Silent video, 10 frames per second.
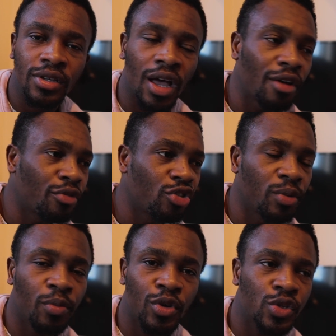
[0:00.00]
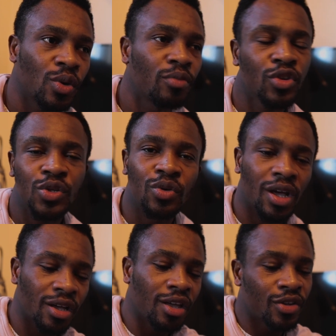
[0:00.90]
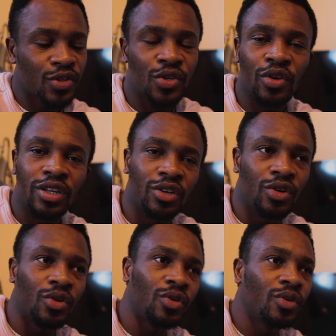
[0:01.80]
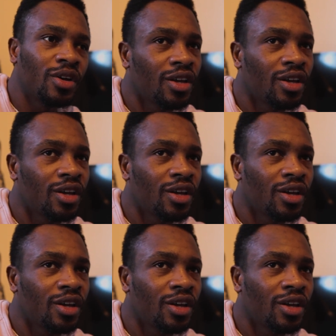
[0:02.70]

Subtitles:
average people, so I'm just gonna study, you know.